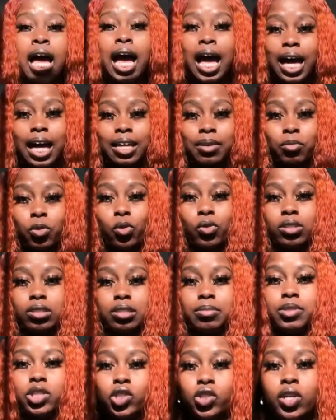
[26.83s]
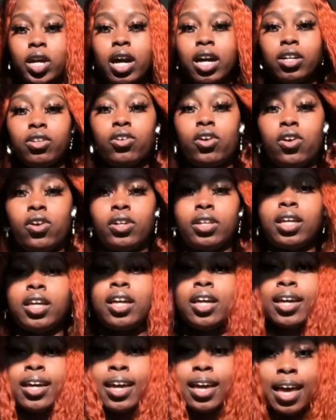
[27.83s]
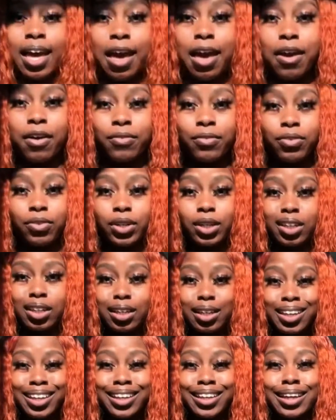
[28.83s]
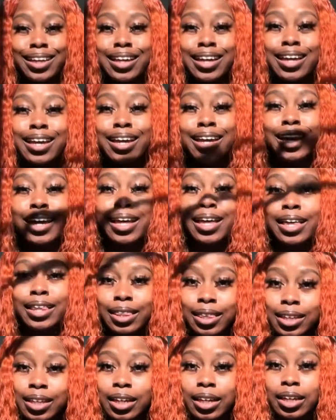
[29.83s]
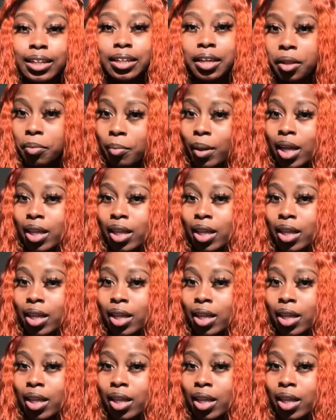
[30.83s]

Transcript: I am going to be trying on everything in my